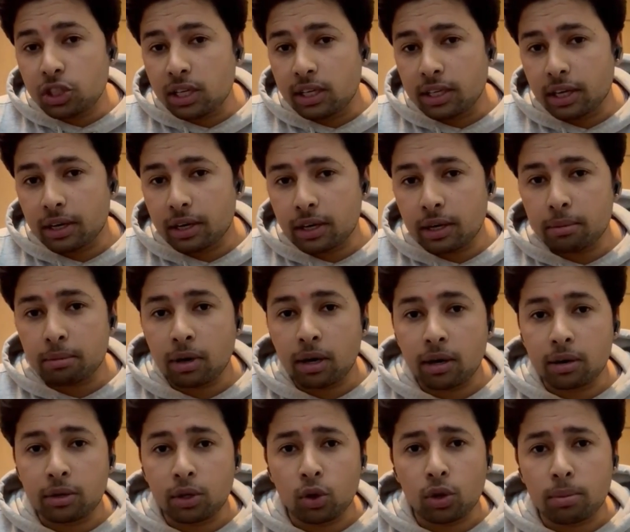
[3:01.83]
year,
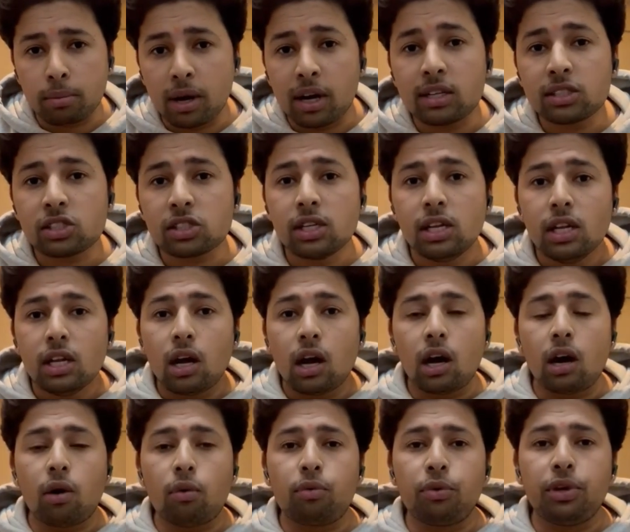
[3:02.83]
during March,
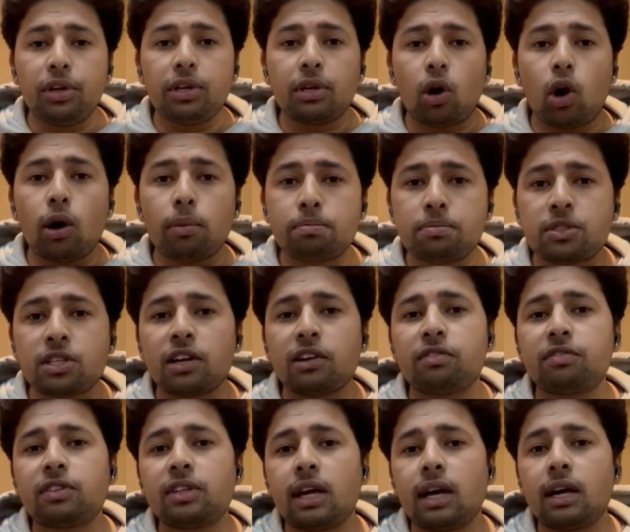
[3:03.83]
we
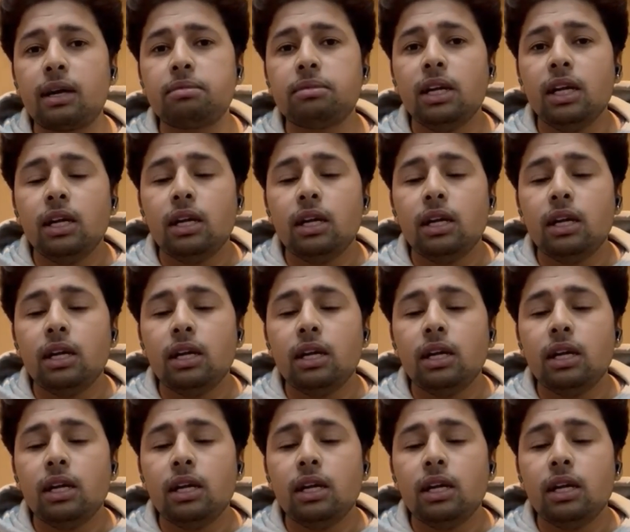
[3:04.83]
observed the